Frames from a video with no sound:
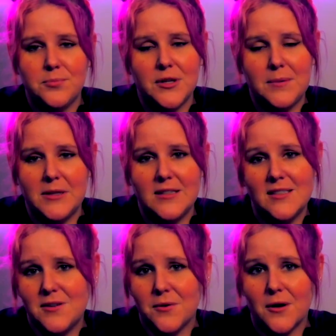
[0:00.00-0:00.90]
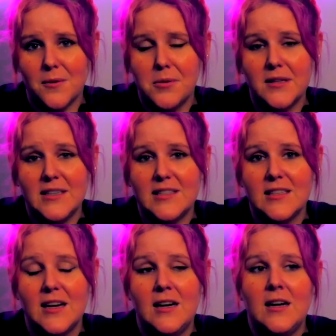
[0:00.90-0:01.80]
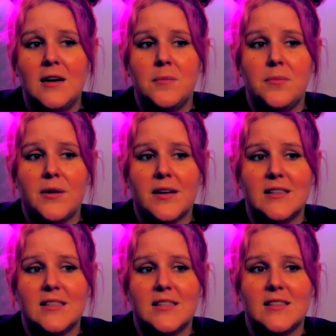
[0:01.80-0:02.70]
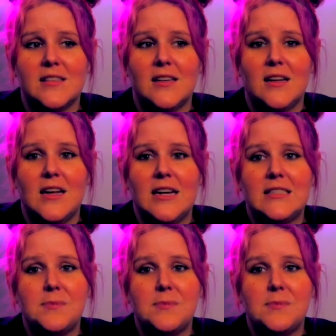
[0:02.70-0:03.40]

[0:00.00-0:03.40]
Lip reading: Pretty please don't call police, because it's